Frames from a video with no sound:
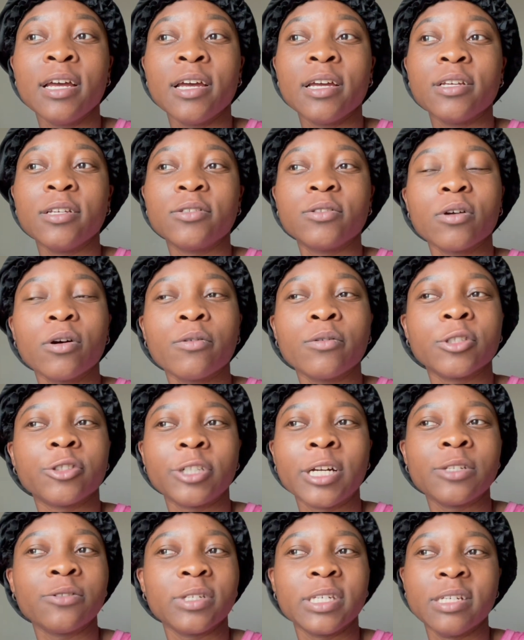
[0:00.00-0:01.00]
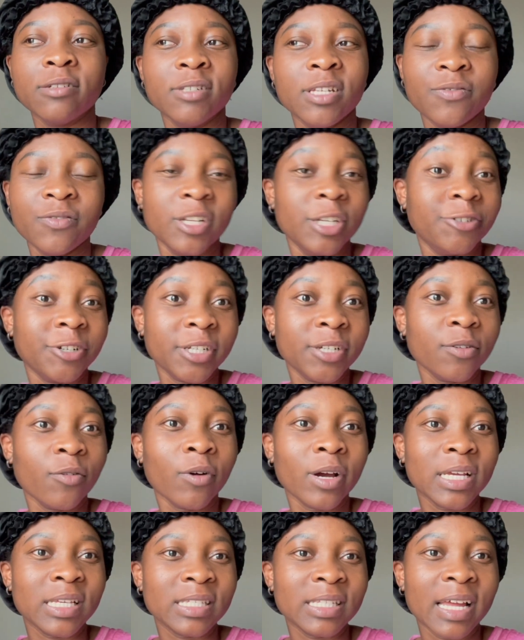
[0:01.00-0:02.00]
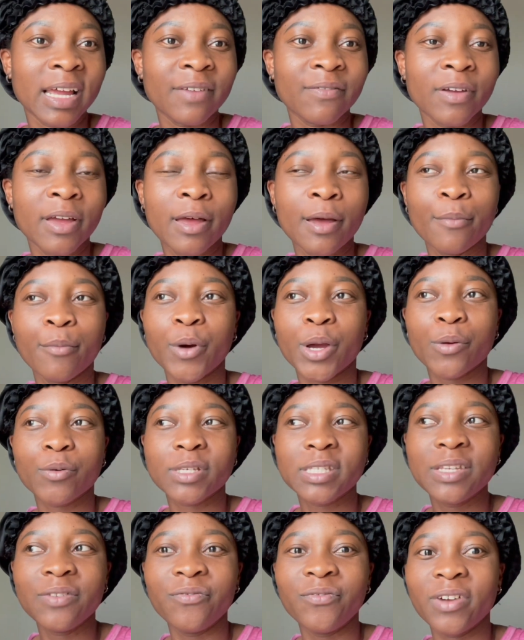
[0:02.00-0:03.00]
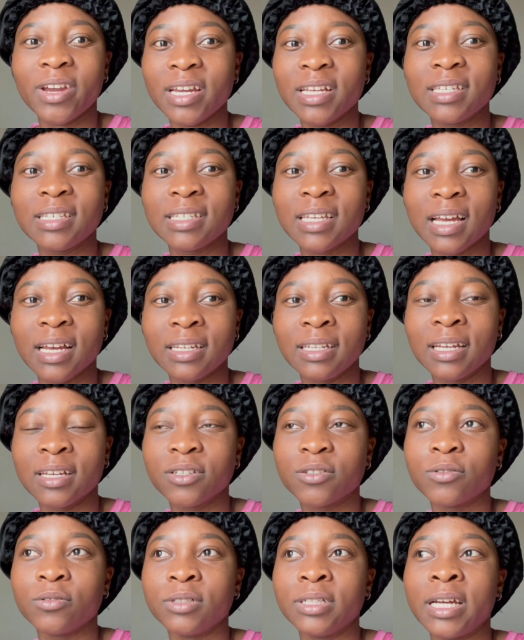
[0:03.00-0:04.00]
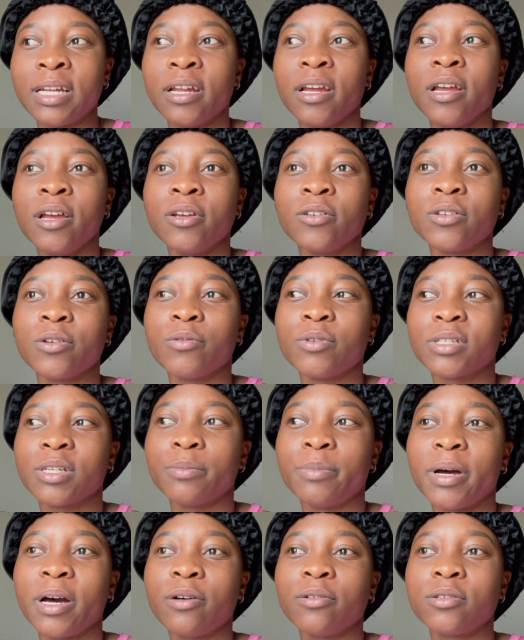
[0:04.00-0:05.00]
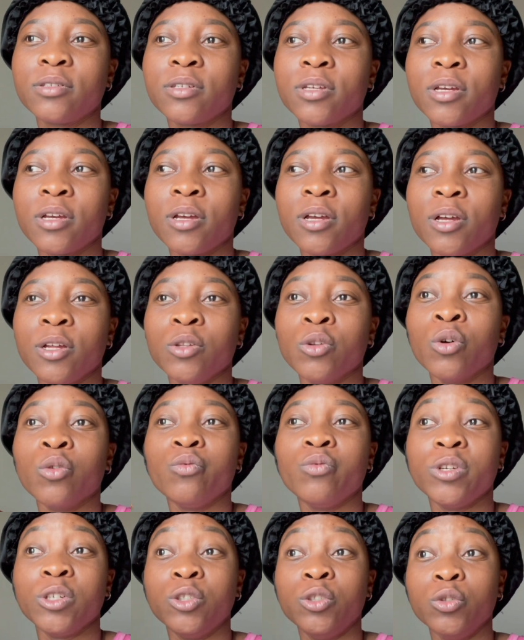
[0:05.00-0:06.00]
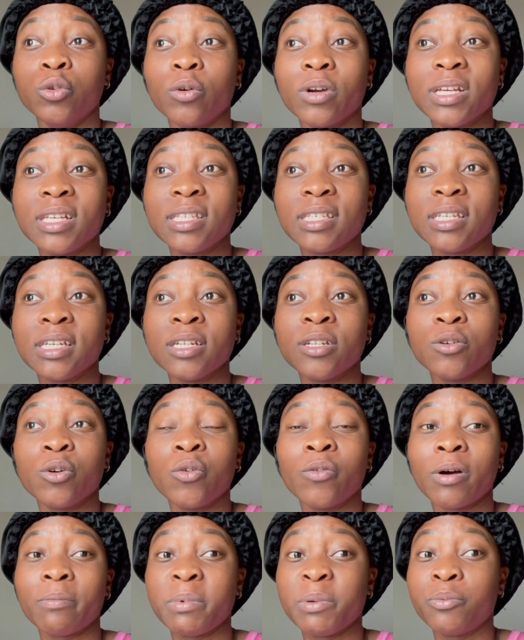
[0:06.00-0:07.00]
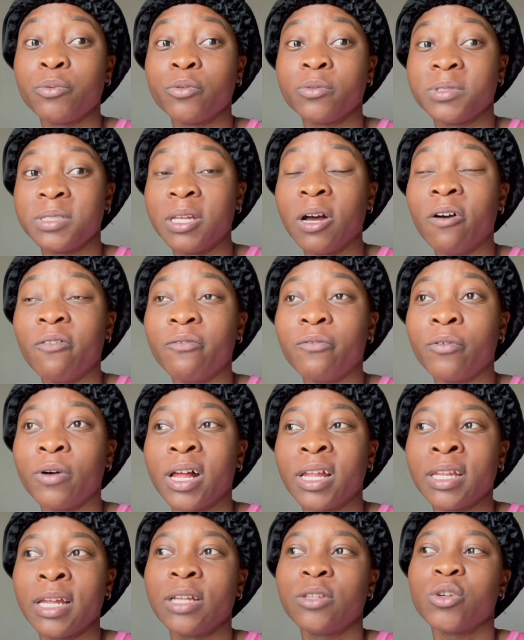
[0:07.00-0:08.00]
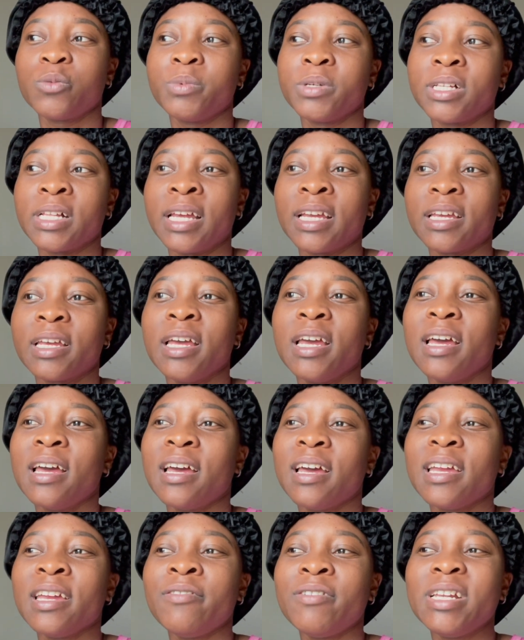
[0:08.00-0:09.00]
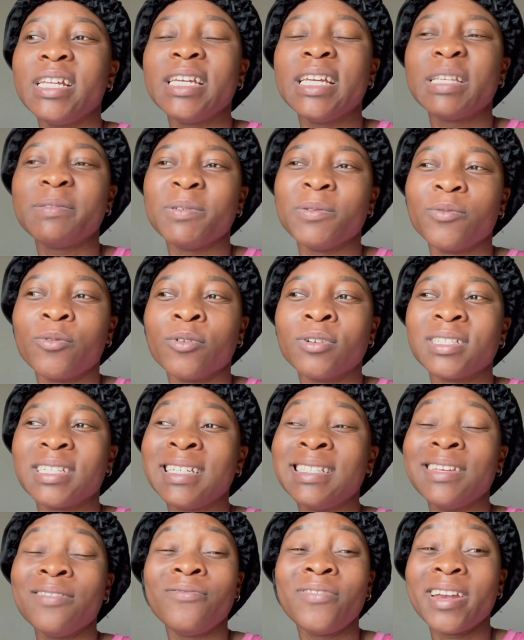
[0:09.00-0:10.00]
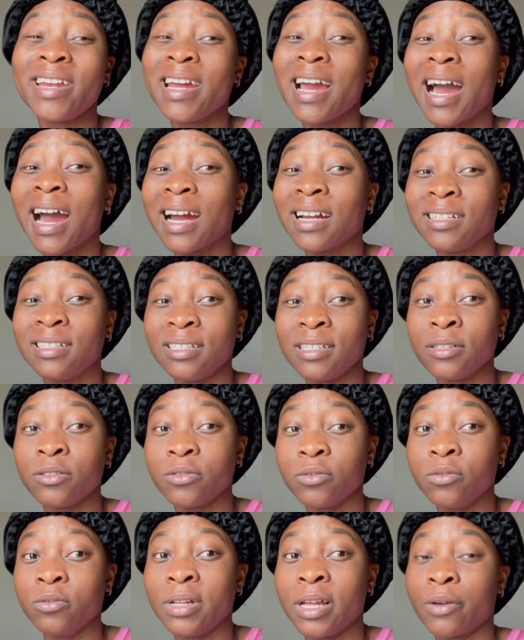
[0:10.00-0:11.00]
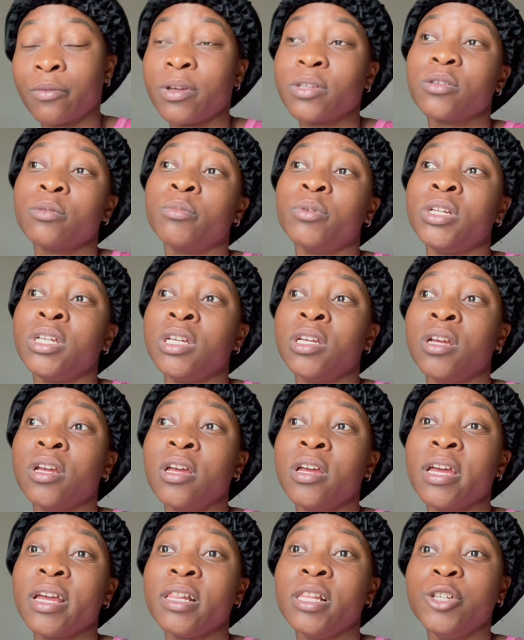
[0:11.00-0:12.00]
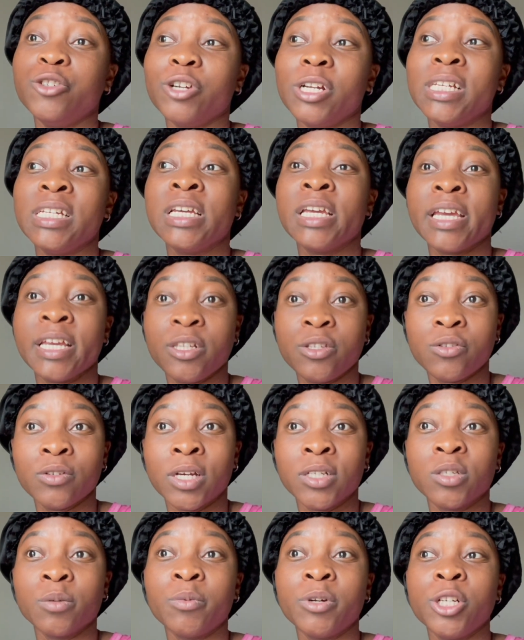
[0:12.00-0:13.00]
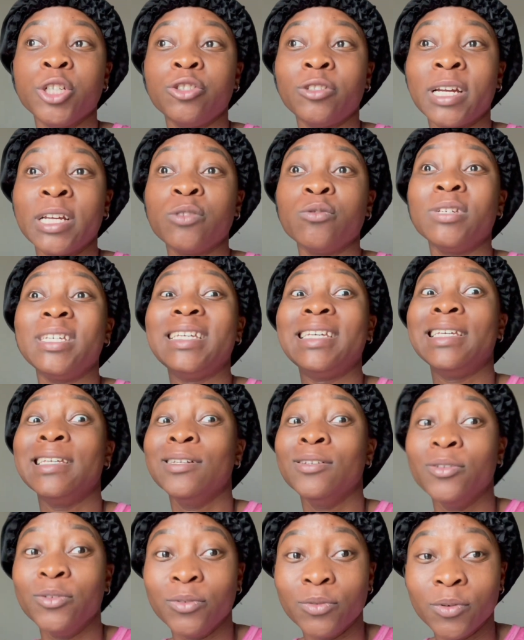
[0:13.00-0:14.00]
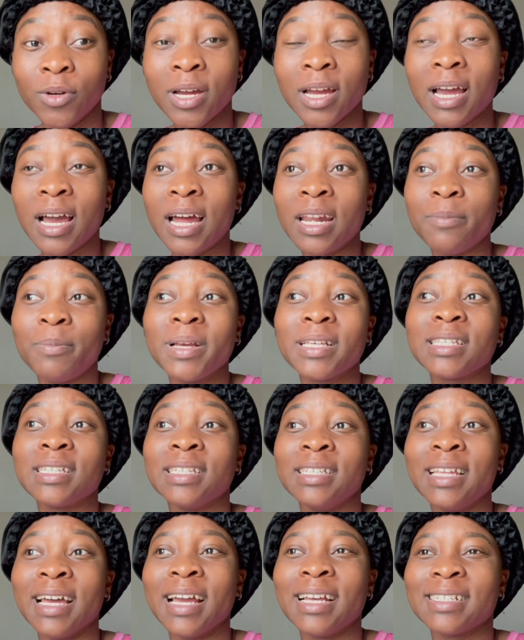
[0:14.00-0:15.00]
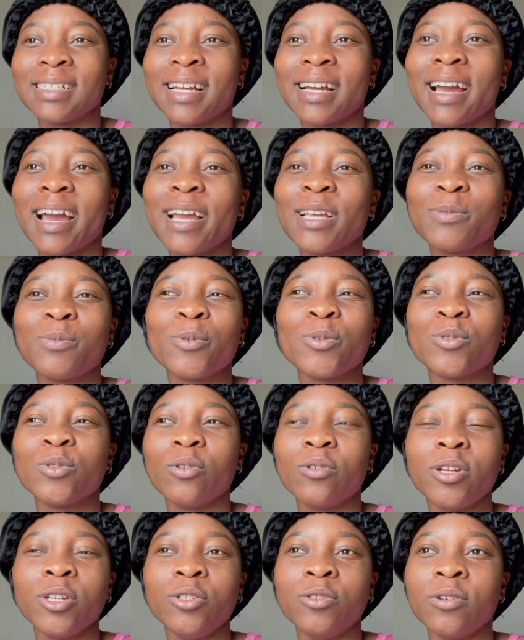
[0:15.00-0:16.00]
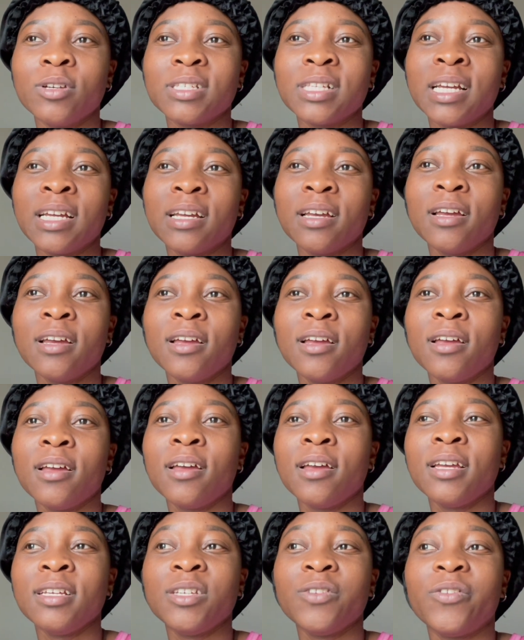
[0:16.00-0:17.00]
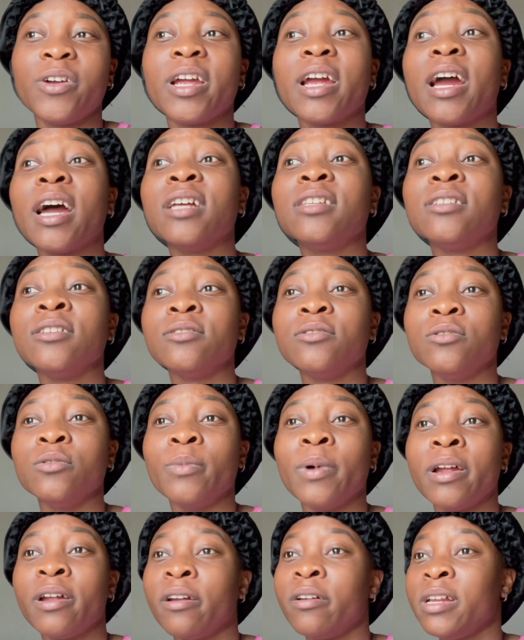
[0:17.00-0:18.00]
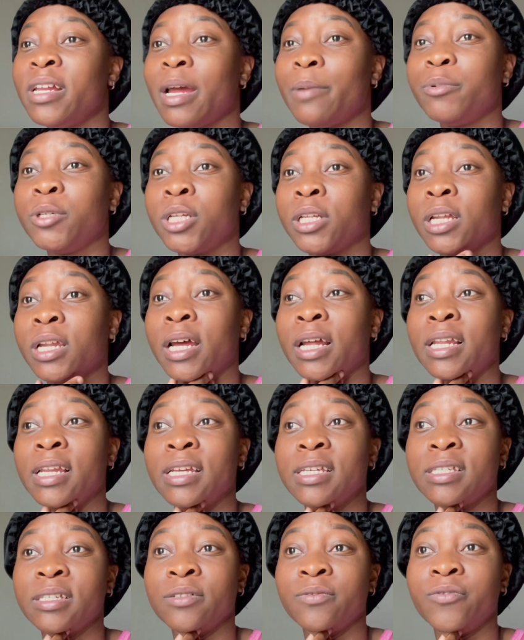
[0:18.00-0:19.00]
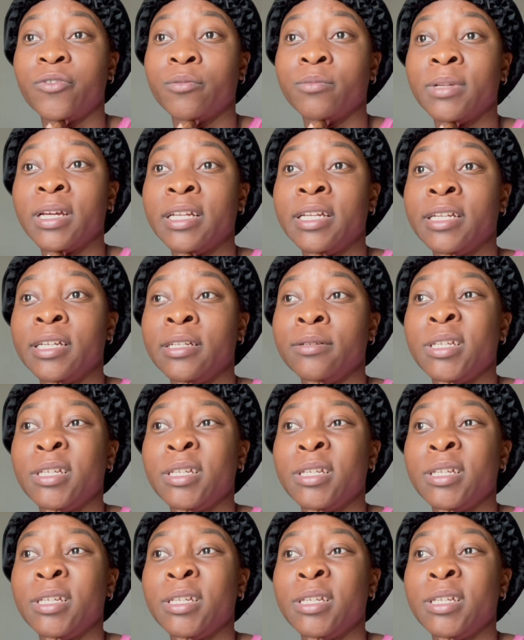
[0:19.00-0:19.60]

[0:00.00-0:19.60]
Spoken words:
Saul was trying to kill David literally all his life, but he was still very sad that Saul died. So it was about not rejoicing over people's downfall. That topic, like, it really hit me because it's a very hard thing to do. Like, when somebody literally hates you and somebody's trying to kill you and the person dies, like, how are you supposed to not rejoice? Like, it's a very hard thing to do. But I really appreciated that lesson from that day.